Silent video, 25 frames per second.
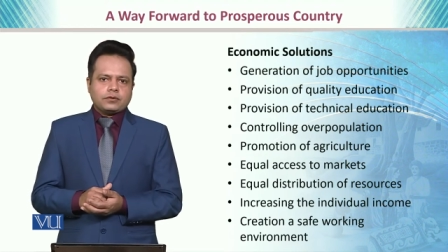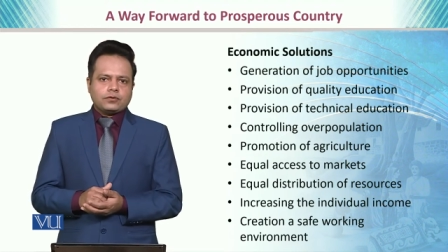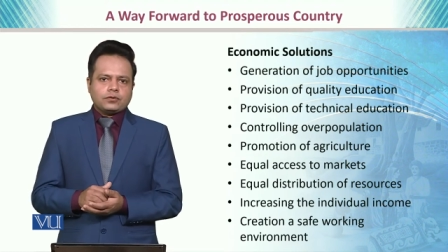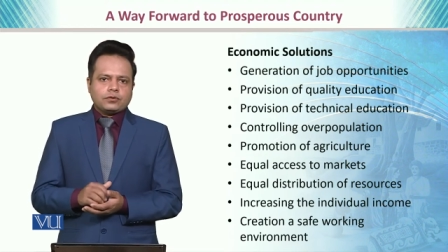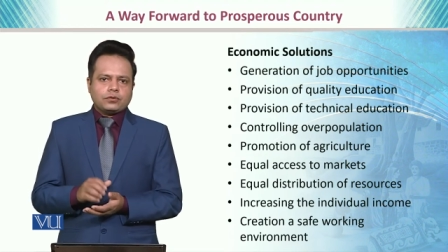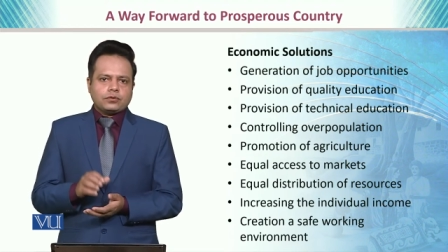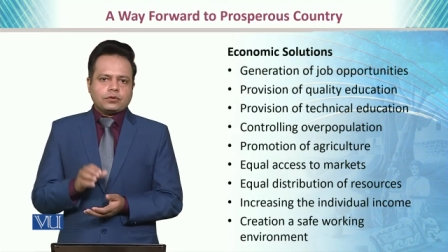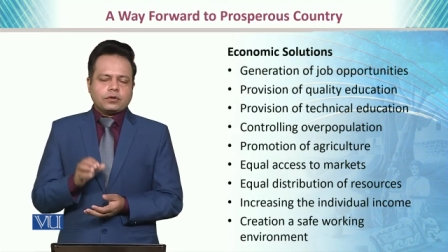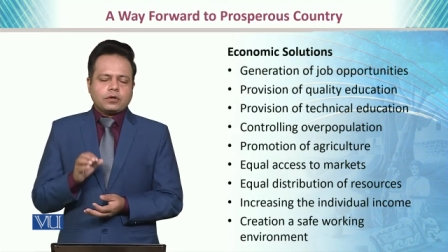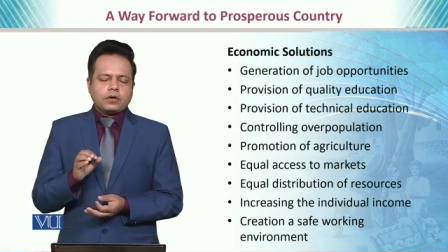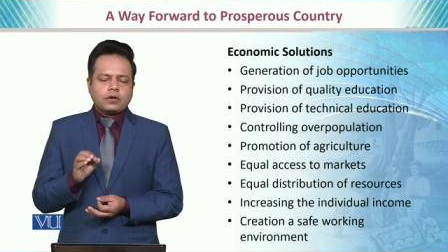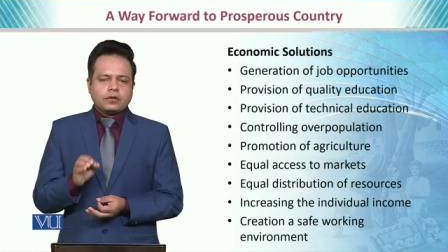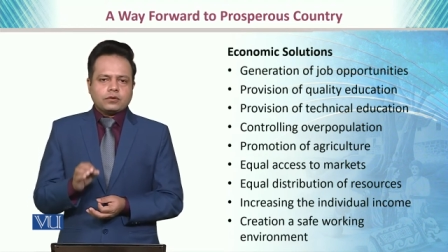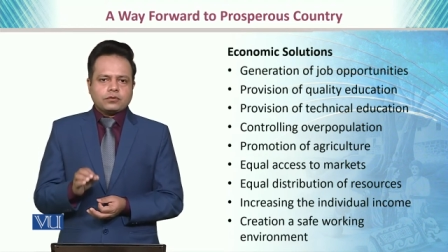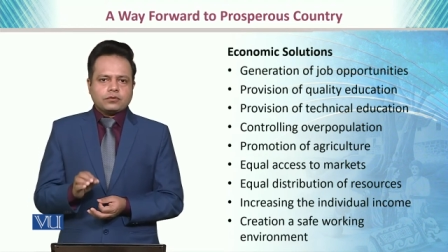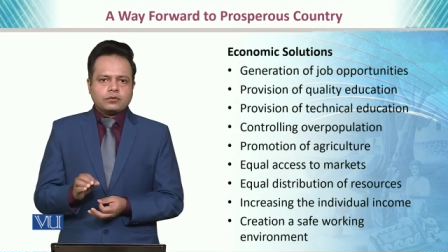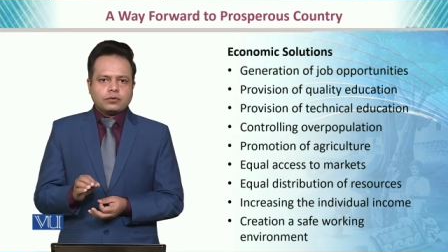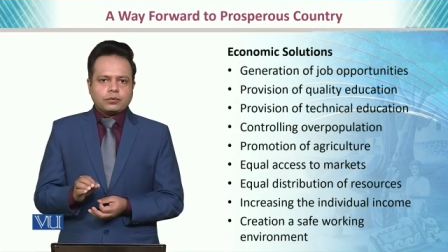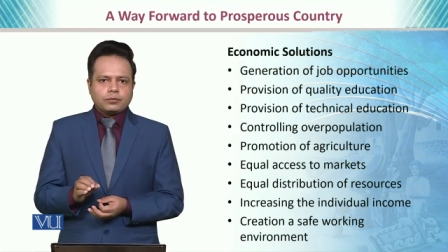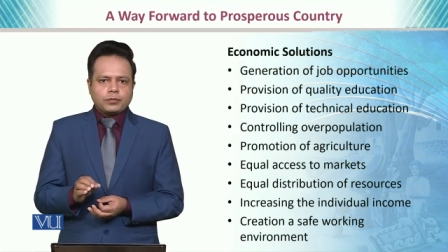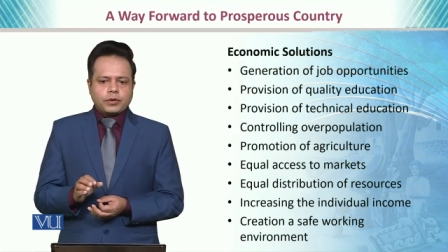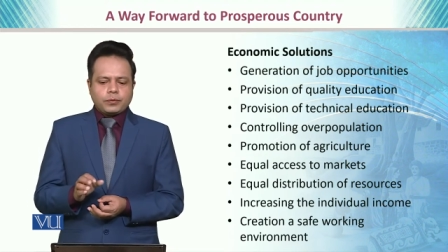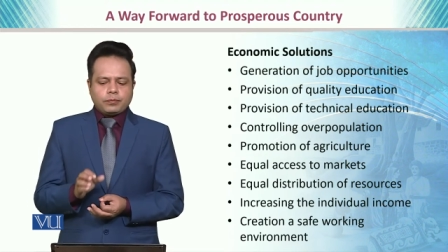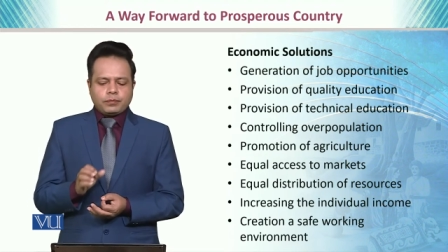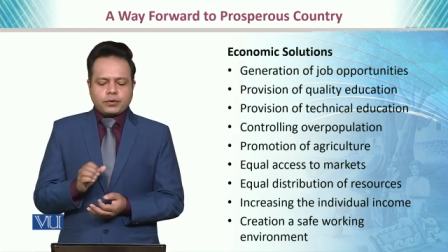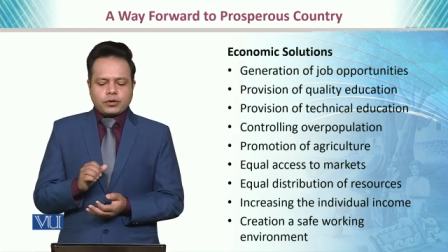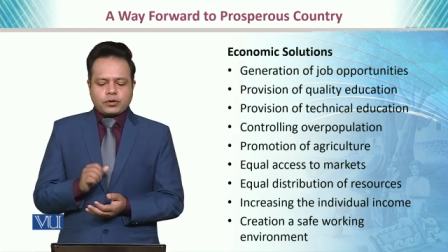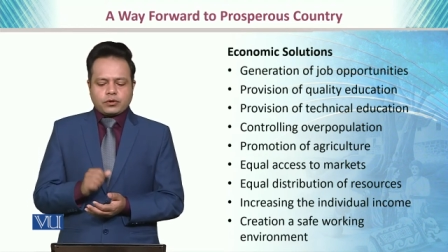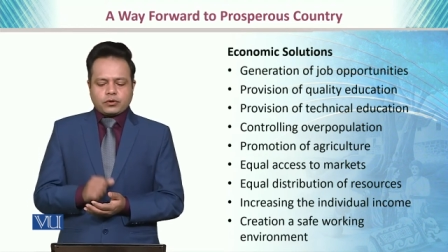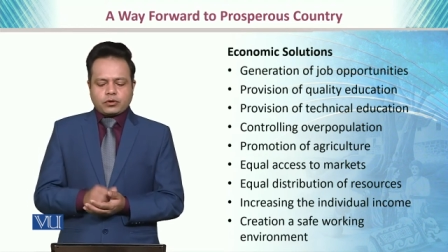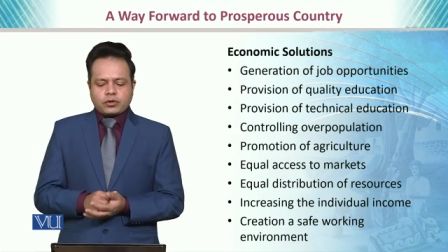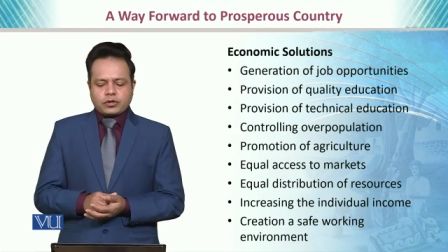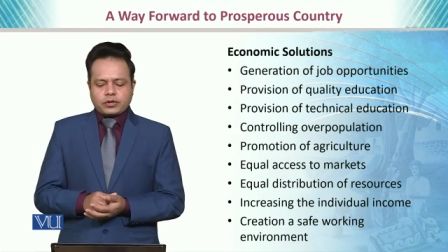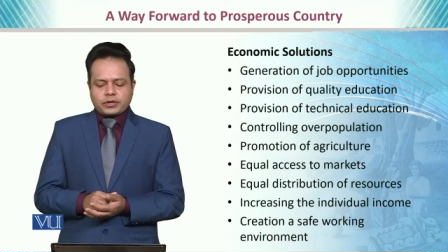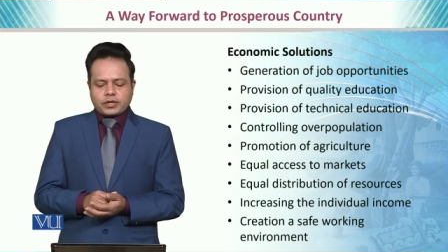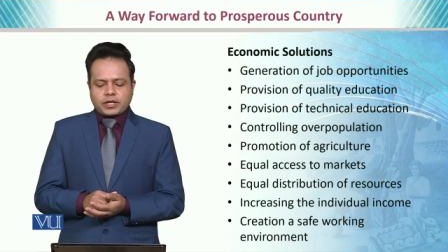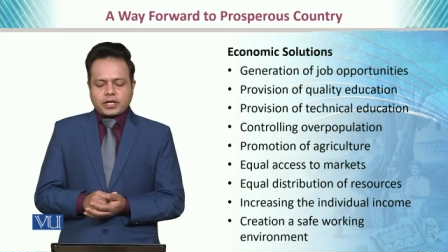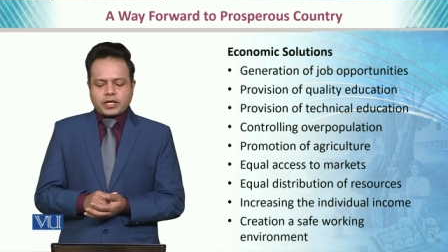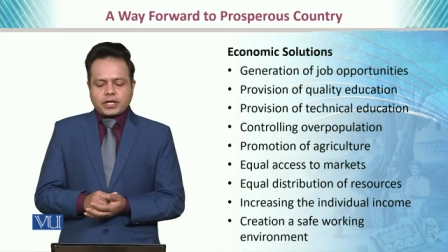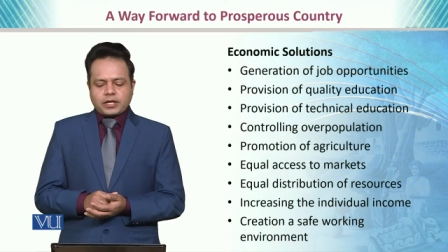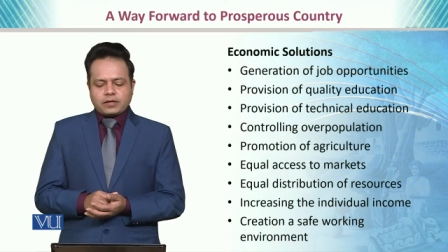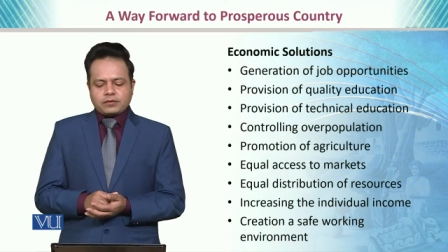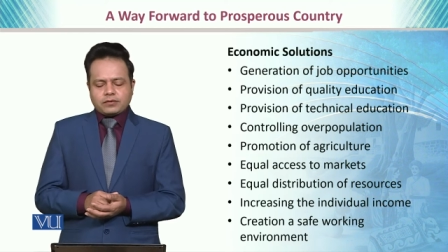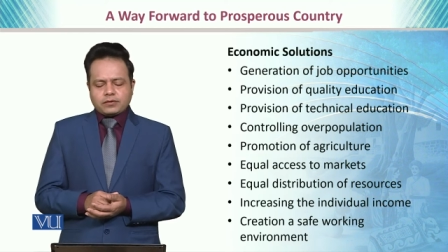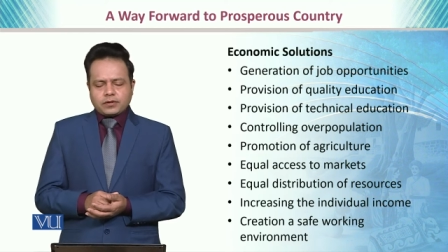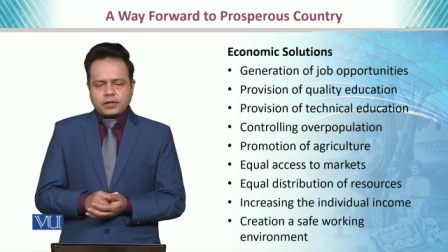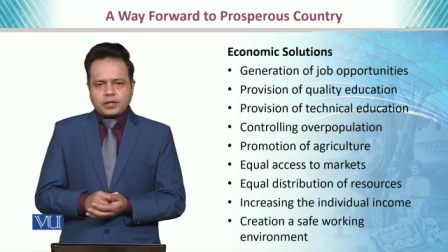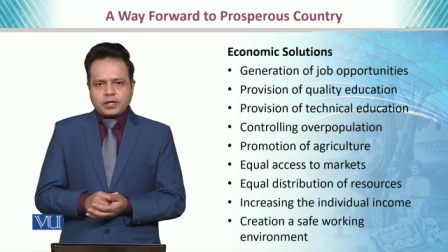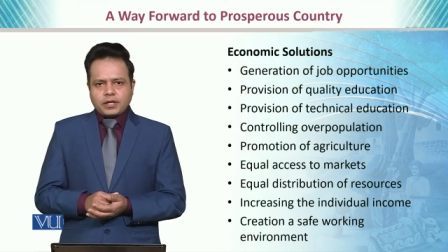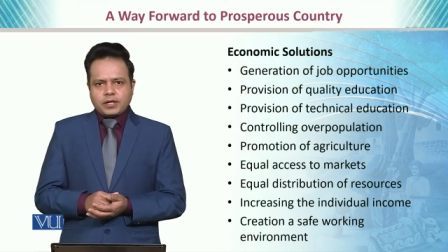should also be
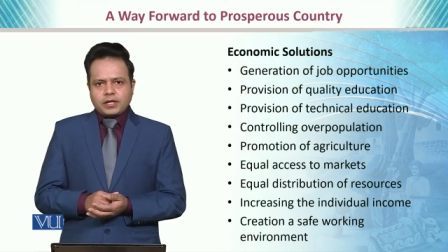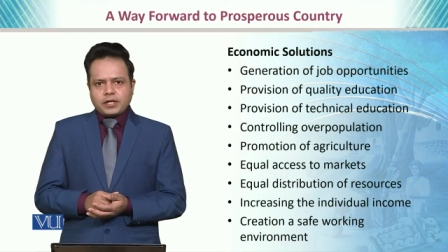prioritized